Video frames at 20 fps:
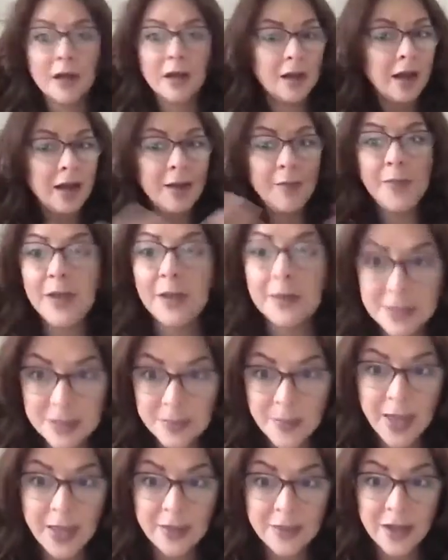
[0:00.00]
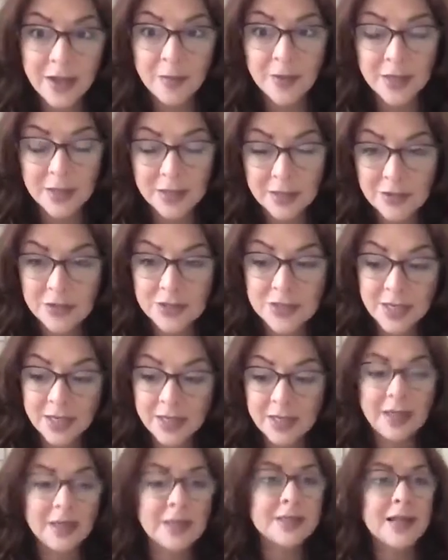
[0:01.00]
I've been on this path how many years?
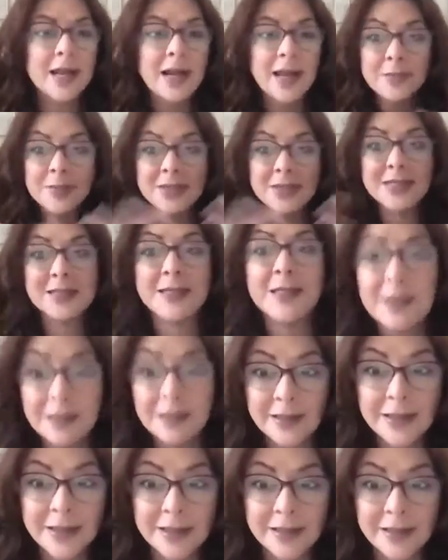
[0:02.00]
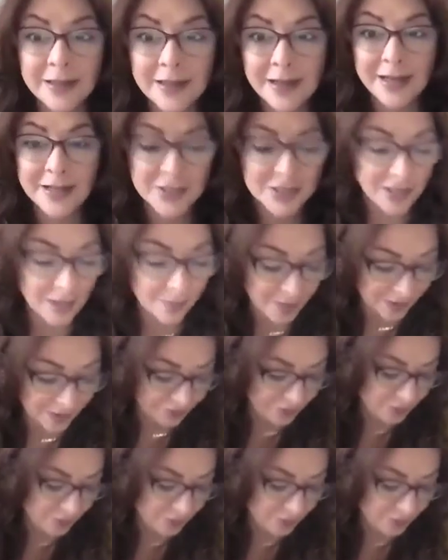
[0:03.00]
Decades, and I'm still healing. I just got back from